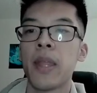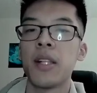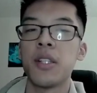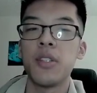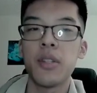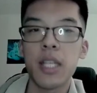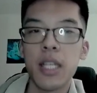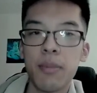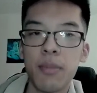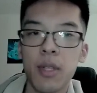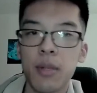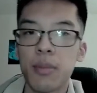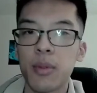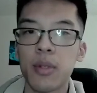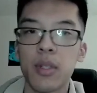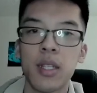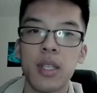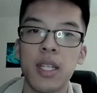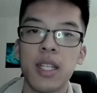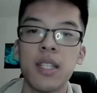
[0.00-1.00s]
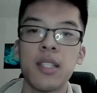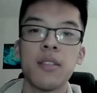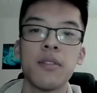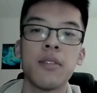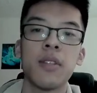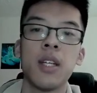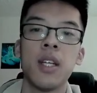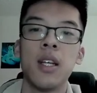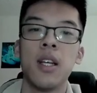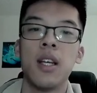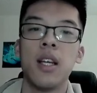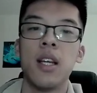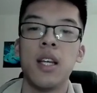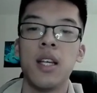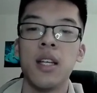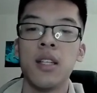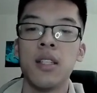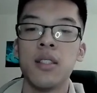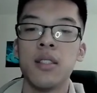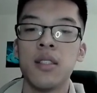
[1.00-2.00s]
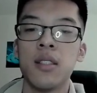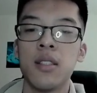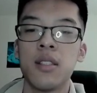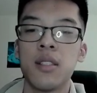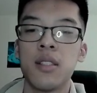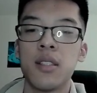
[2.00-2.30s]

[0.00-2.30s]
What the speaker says: to keep their board alive. And